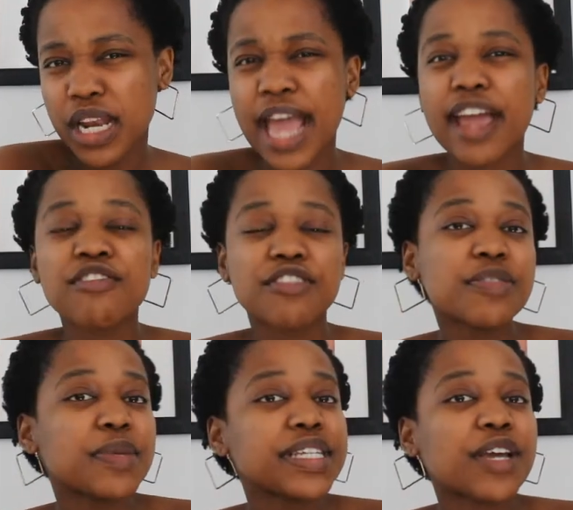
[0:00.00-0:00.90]
like
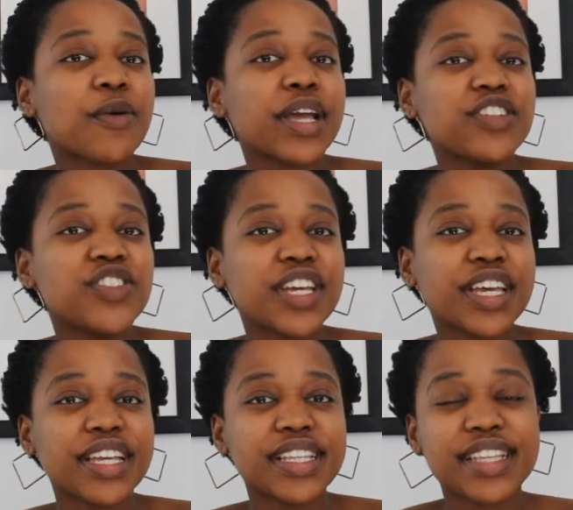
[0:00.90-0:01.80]
arithmetic
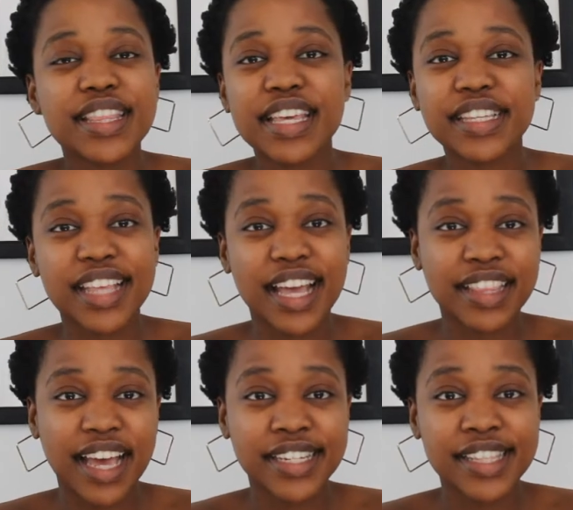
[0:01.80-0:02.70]
questions and things like
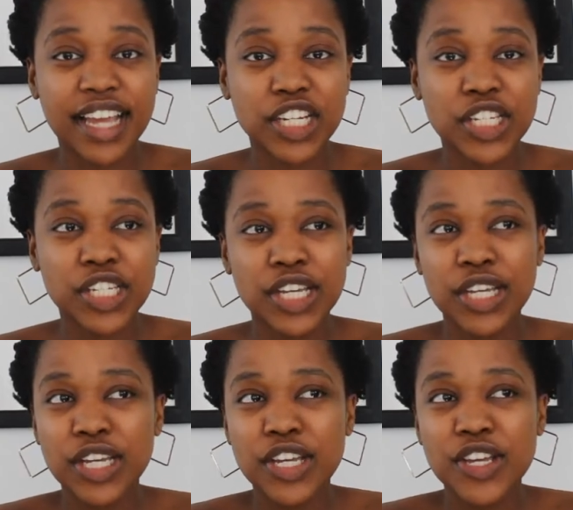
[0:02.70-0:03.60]
that that
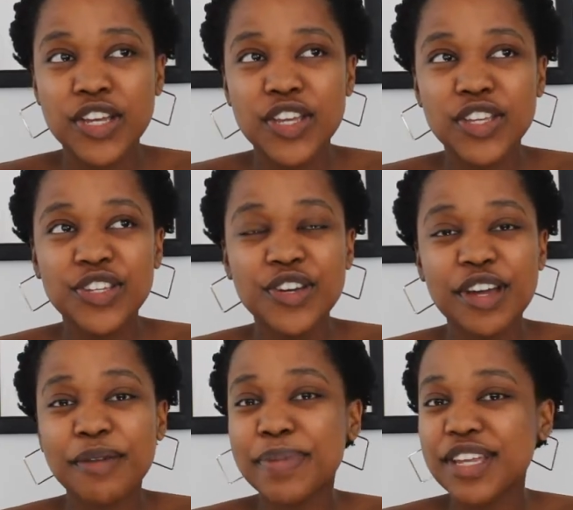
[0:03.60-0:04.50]
you're
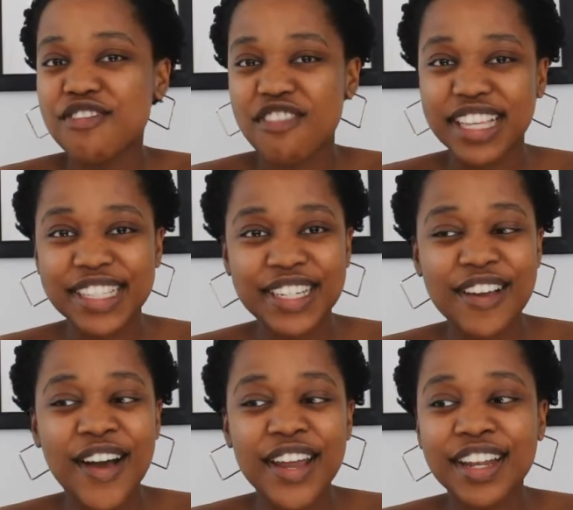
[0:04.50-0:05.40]
a bit rusty
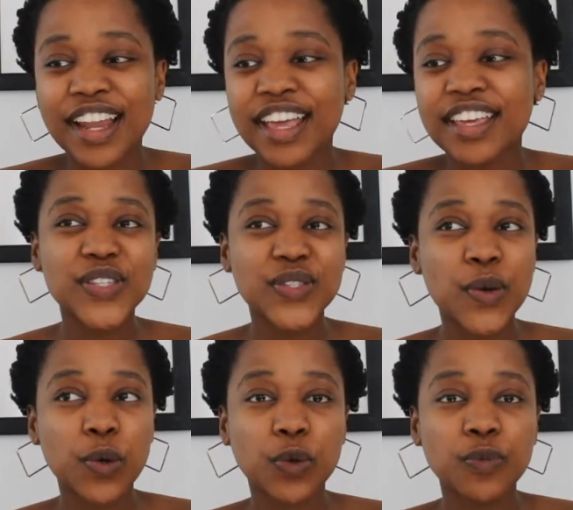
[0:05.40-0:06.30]
on like
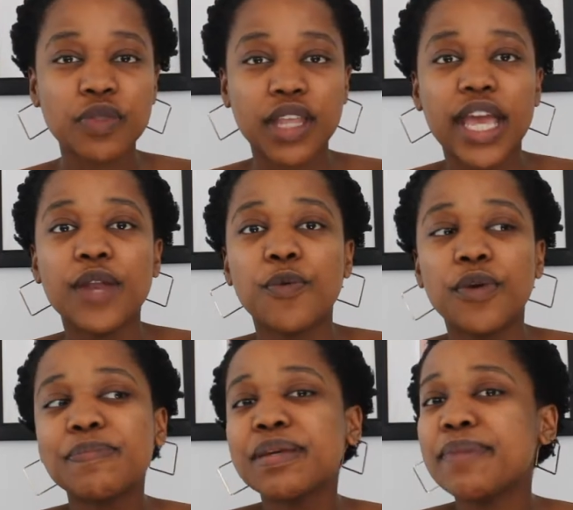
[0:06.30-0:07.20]
so it
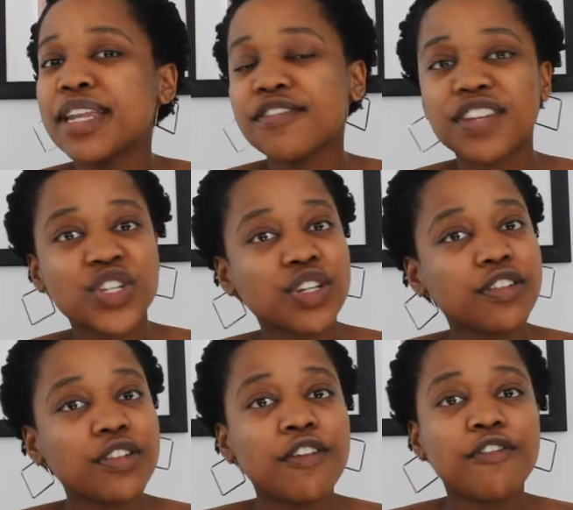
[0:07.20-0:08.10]
would be
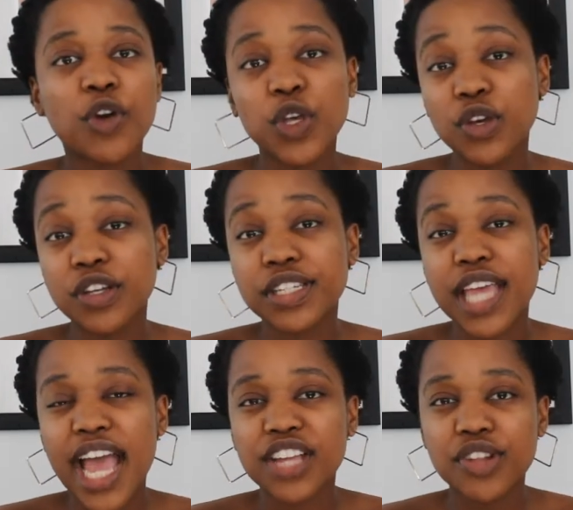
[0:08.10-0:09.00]
beneficial for you to
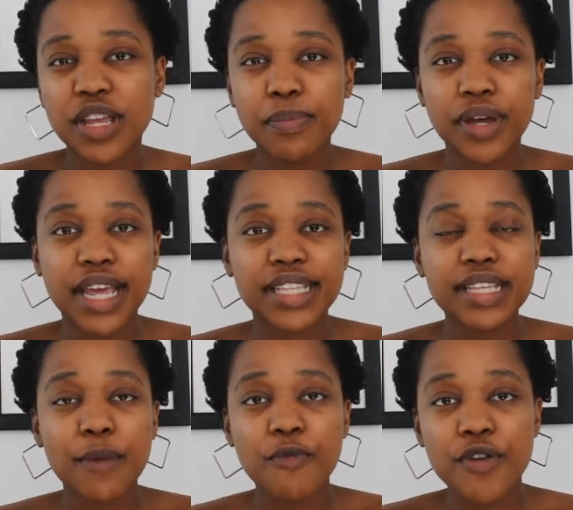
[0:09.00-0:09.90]
actually put in
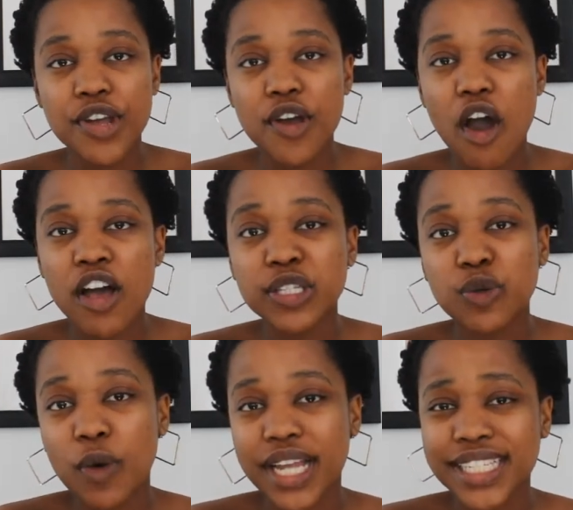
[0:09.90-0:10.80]
some work
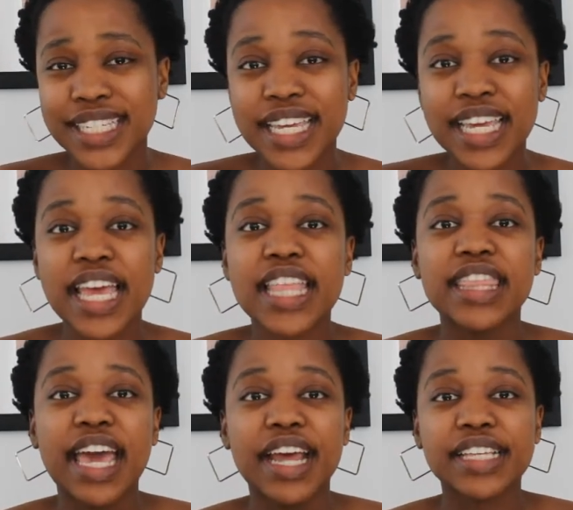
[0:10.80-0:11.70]
ask what
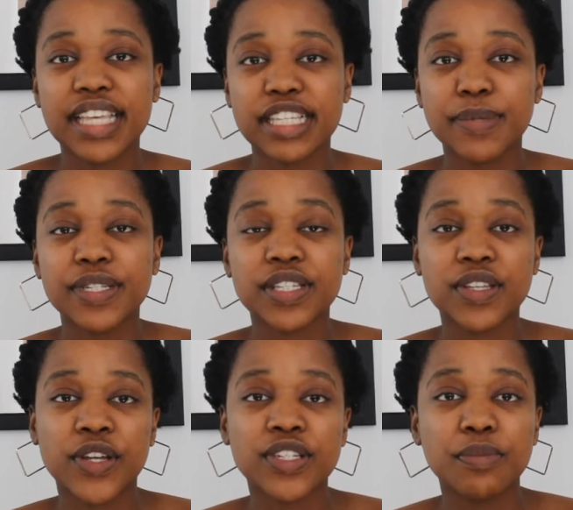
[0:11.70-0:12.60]
that assessment is
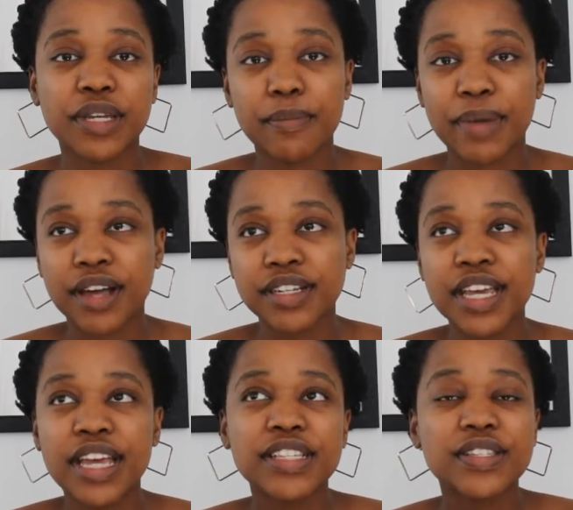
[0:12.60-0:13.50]
going to be about
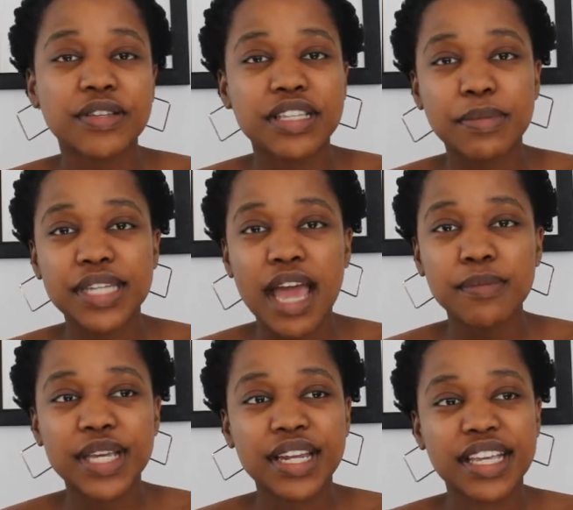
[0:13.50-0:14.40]
so
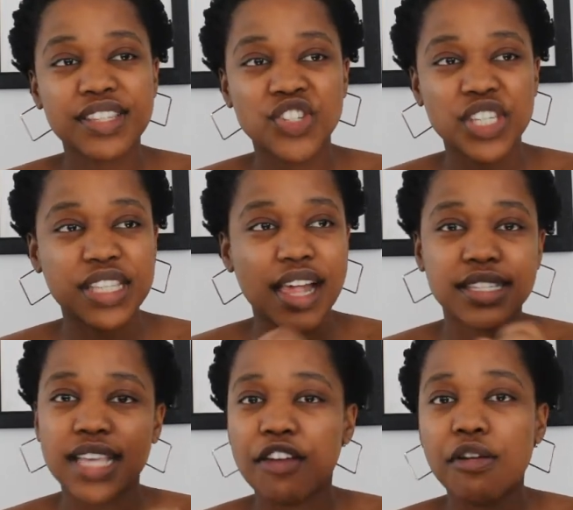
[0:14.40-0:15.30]
sometimes it is just like
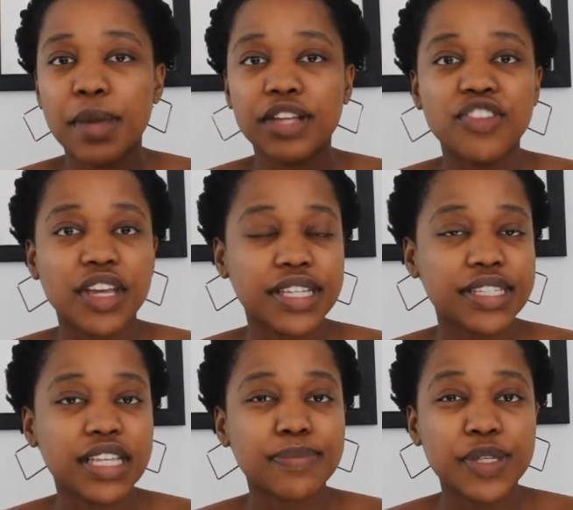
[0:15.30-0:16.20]
psychometric
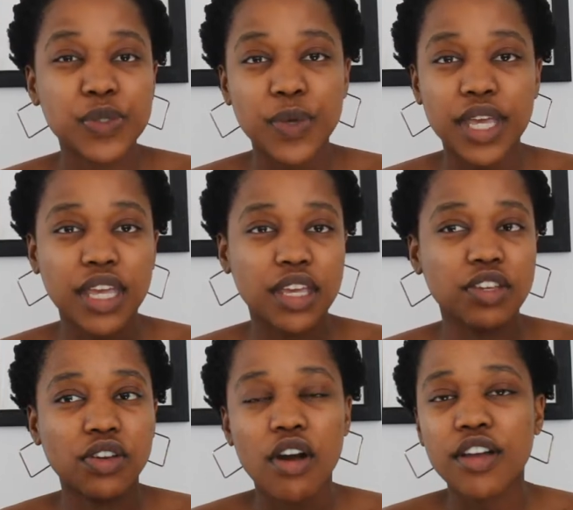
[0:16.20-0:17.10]
assessments where
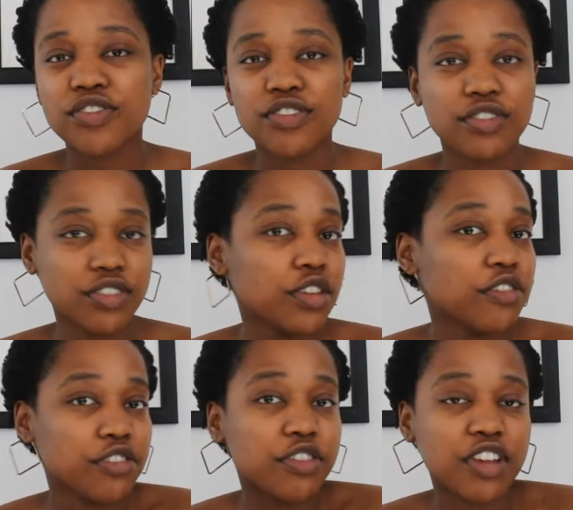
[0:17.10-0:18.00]
you can't
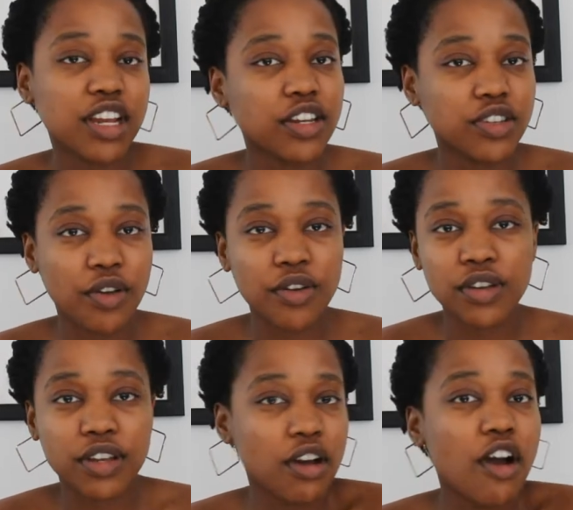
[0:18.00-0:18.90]
you, you really
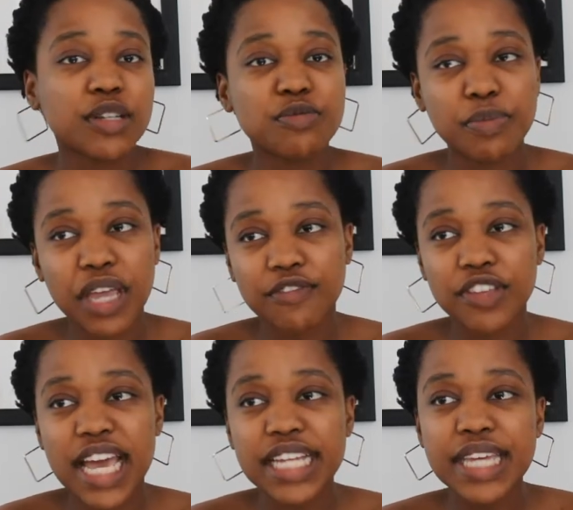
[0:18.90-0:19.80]
don't can't prepare for
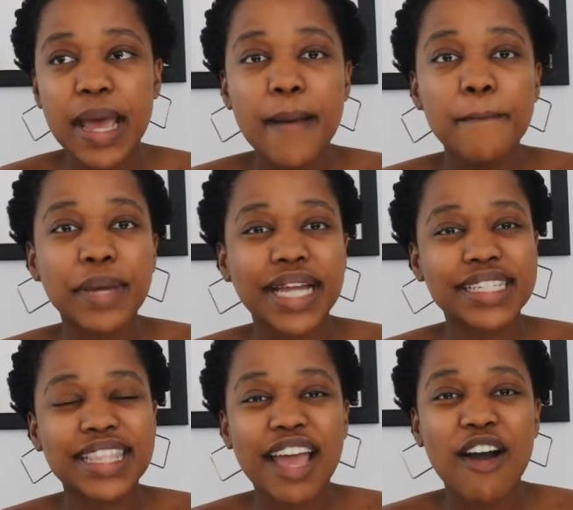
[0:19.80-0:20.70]
that
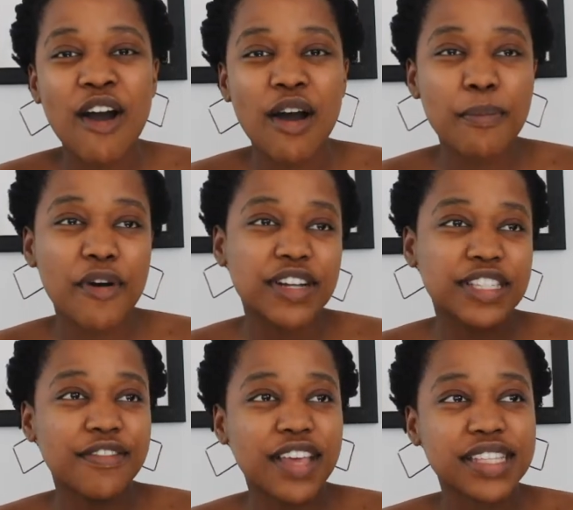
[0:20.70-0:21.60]
but there are
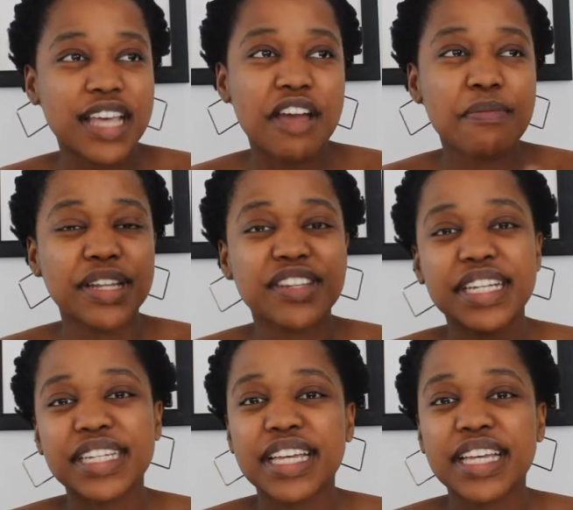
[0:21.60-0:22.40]
parts of that psychometric